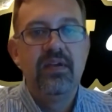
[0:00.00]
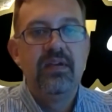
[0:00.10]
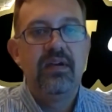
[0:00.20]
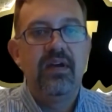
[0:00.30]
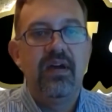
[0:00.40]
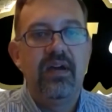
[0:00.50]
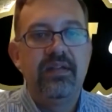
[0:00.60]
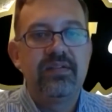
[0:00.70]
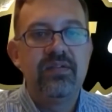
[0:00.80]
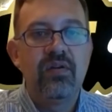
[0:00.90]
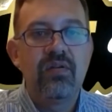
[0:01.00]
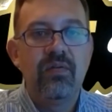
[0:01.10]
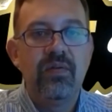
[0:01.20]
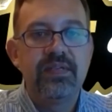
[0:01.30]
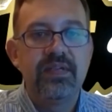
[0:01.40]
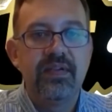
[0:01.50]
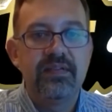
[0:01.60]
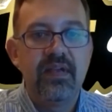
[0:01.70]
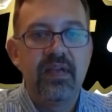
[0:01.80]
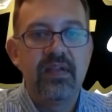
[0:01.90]
It's no coincidence
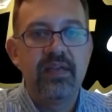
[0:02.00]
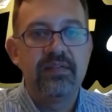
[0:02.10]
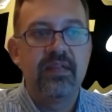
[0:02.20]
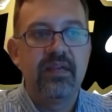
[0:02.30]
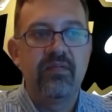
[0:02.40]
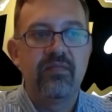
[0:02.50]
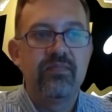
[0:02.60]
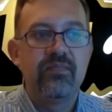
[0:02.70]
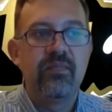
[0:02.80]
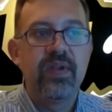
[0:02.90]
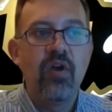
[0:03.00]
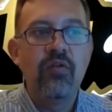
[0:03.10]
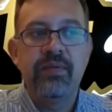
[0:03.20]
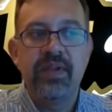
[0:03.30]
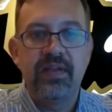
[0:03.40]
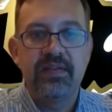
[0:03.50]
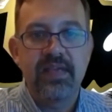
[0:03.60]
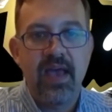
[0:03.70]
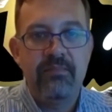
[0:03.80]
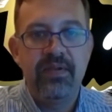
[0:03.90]
that as the reopening has
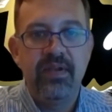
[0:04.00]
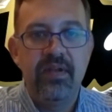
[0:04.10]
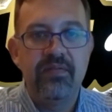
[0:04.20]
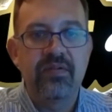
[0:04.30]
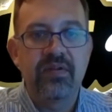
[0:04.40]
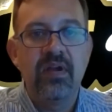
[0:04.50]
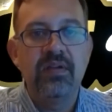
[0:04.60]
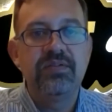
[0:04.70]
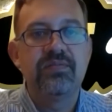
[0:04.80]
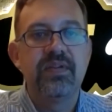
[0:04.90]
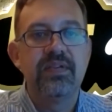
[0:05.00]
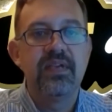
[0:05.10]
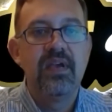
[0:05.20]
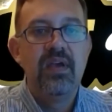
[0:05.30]
happened in other countries,